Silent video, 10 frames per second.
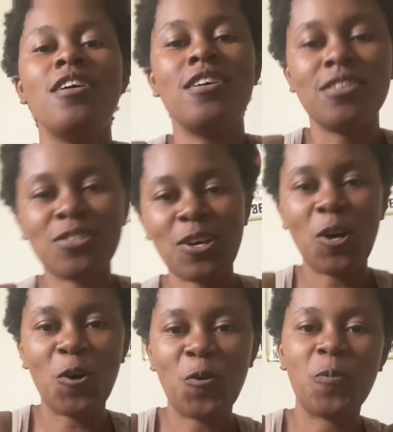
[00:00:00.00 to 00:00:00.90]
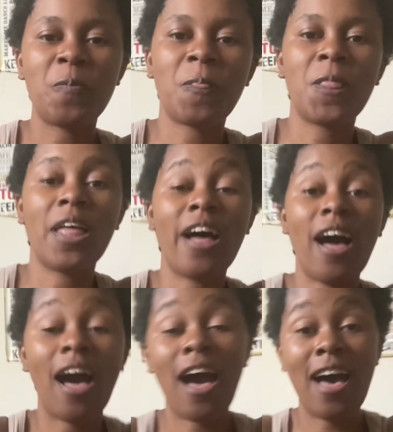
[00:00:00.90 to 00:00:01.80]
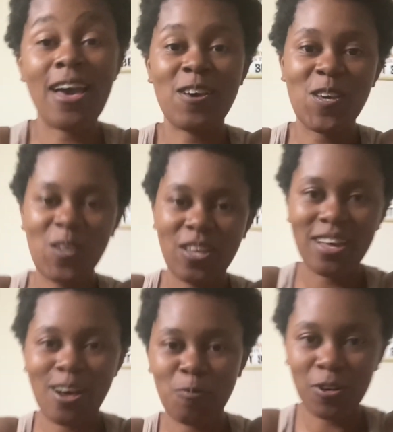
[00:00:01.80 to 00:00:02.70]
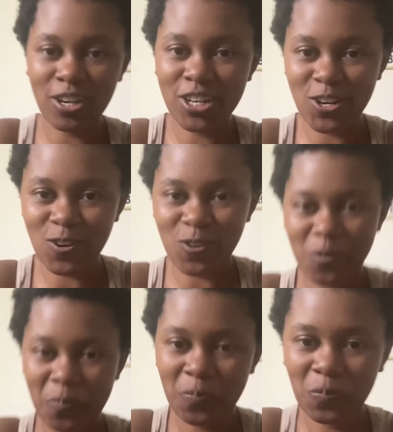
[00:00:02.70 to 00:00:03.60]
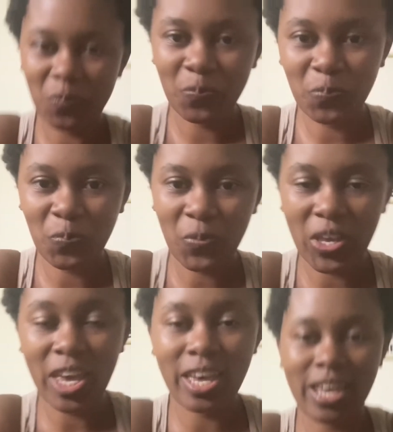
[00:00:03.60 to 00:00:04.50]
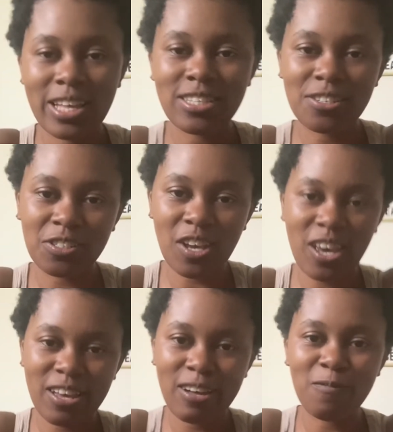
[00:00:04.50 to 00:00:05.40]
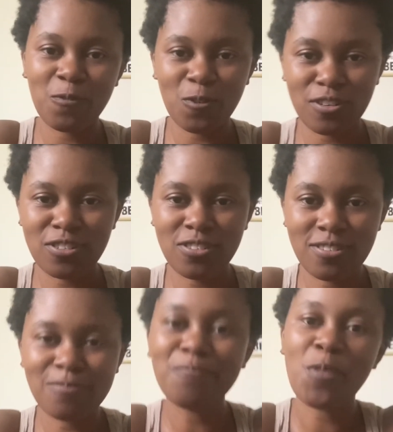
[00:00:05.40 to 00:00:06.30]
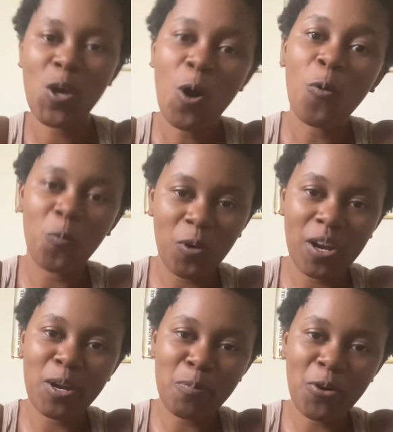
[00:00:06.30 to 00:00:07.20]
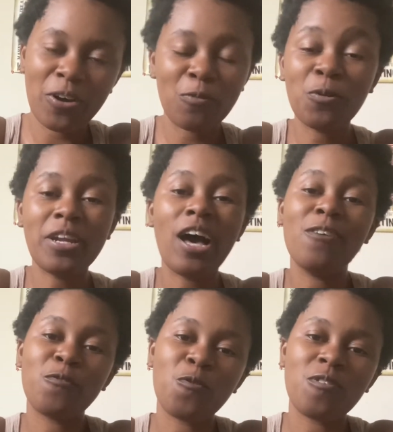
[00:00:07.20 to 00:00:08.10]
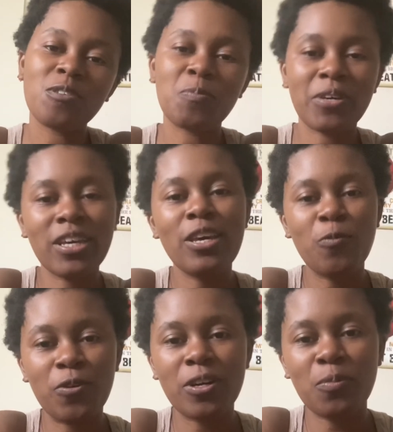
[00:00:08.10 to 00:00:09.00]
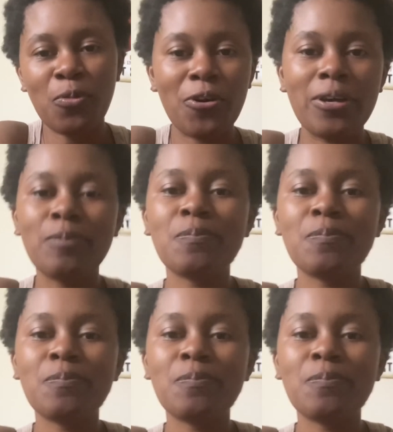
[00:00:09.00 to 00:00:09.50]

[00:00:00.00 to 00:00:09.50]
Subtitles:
So I wanted a girl, and TJ, of course, wanted a boy. Well, not of course, but he wanted a boy.